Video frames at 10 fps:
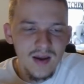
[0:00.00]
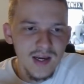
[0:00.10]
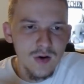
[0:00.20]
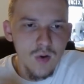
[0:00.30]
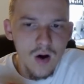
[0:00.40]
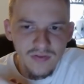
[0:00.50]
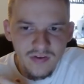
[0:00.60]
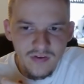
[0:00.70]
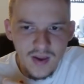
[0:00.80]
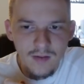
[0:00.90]
You know, on
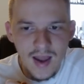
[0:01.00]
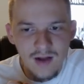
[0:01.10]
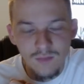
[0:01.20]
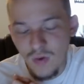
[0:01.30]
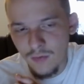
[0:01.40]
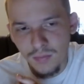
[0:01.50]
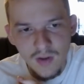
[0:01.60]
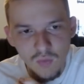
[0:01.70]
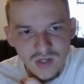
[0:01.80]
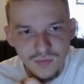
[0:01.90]
this slate, I'd rather
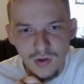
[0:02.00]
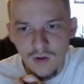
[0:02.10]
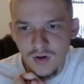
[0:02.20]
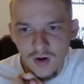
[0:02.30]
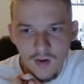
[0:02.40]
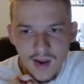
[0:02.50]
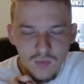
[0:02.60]
play Westbrook over Curry.